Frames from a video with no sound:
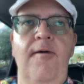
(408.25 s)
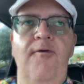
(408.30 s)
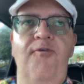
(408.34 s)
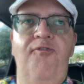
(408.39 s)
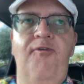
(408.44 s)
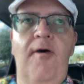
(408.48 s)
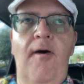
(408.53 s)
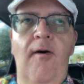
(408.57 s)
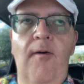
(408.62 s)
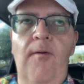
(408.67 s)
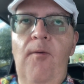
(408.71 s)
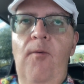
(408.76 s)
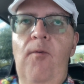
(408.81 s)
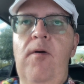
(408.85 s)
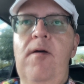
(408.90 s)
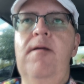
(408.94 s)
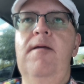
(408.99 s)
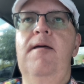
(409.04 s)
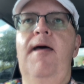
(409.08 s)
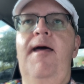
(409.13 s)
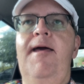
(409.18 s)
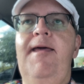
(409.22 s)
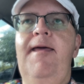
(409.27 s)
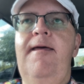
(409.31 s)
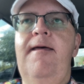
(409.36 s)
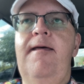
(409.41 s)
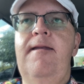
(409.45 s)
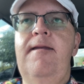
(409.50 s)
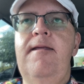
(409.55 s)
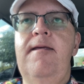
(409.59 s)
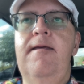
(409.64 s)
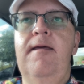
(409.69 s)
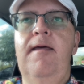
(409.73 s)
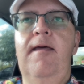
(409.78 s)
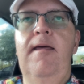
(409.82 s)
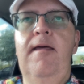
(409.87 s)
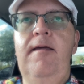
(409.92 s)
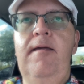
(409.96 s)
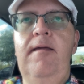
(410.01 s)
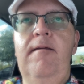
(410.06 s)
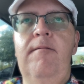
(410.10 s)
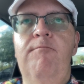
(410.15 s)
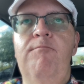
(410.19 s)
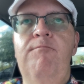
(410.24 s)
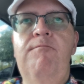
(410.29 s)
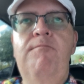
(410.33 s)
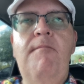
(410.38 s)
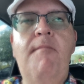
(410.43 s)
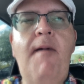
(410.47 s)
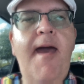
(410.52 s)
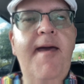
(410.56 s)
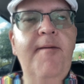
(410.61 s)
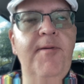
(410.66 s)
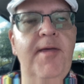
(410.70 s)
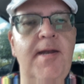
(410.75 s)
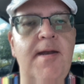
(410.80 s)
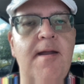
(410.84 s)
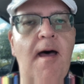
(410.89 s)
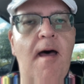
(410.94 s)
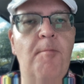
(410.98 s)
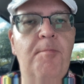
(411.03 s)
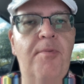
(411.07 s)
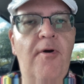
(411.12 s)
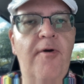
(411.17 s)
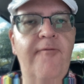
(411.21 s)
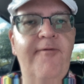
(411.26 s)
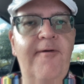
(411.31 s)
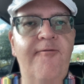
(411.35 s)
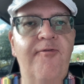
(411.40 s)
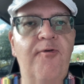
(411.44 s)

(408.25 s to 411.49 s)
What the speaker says: So again, maybe not perfect